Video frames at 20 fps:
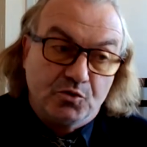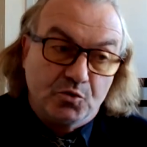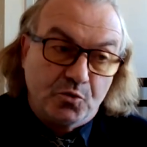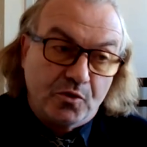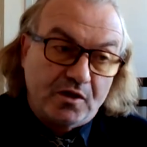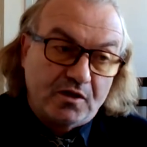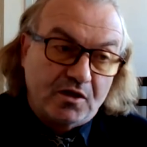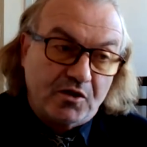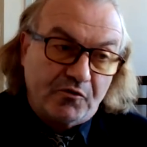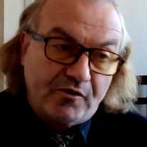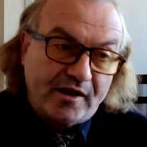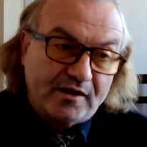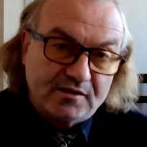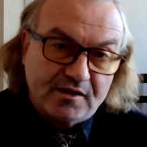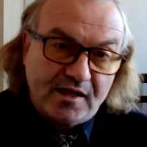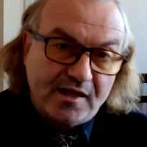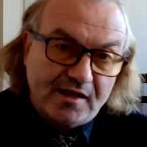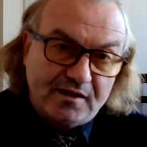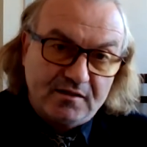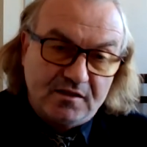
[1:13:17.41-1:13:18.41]
do we
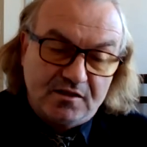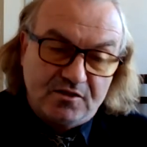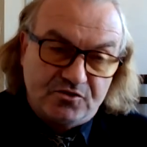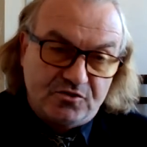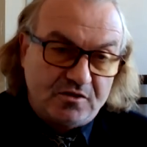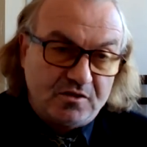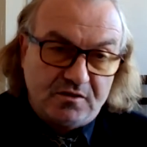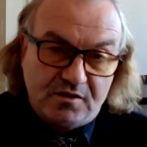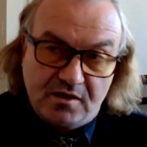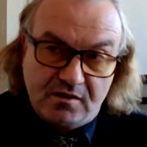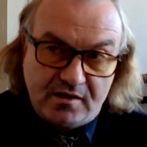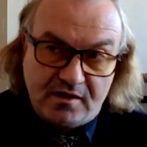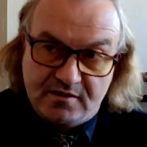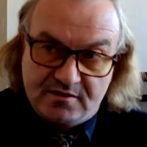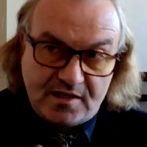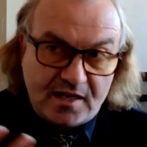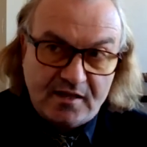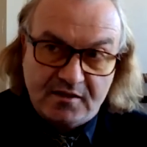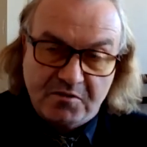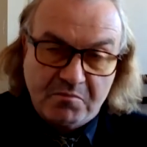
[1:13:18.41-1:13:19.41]
correct the ADHD and then the
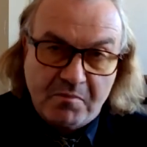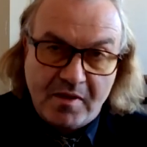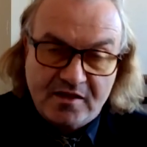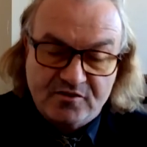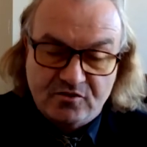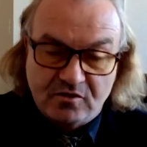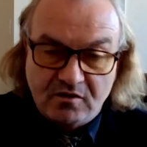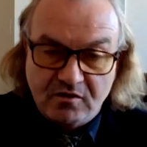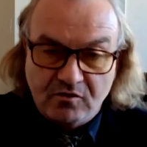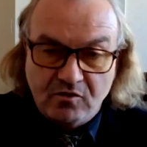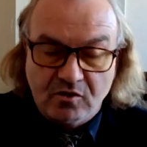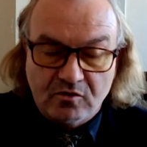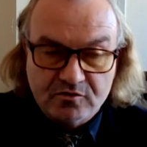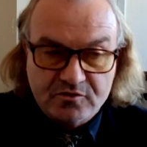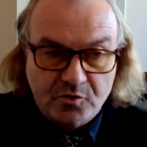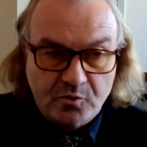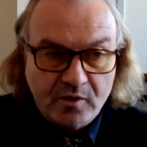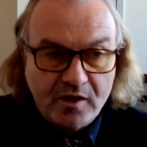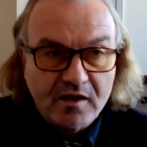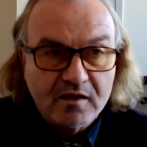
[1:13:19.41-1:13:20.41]
anxiety magically
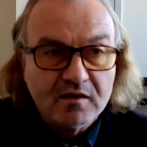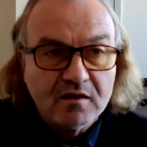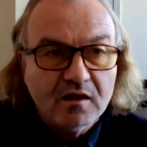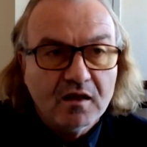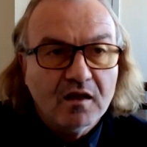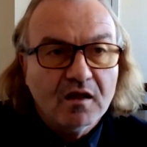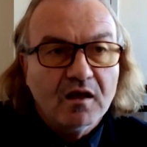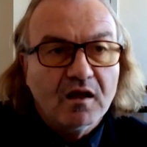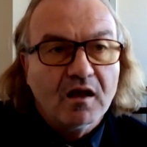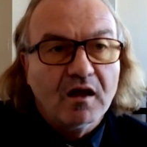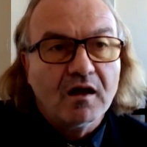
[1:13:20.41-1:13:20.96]
goes away?